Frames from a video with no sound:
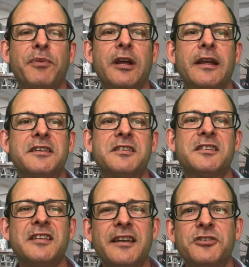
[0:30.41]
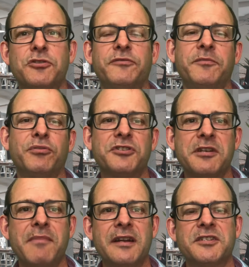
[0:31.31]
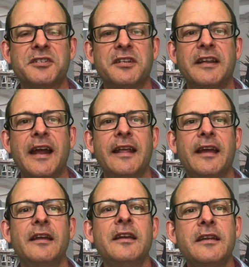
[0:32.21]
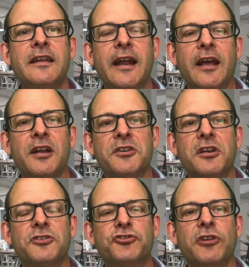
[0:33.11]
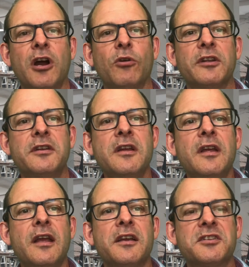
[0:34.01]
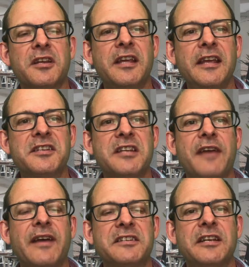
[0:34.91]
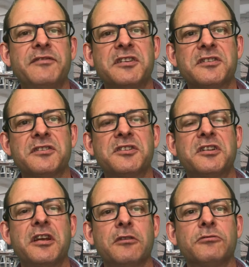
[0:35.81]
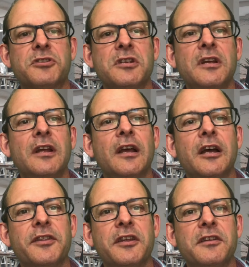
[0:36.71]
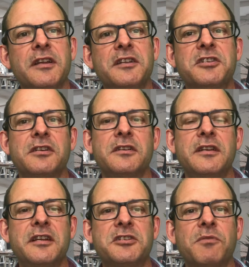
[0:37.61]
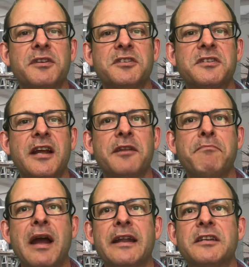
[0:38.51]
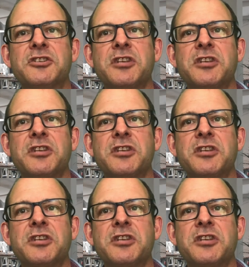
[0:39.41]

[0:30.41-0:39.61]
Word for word: but it's essential for project managers to get it get it under control, and it's a key set of activities and skills uh, that you need to need to understand and manage.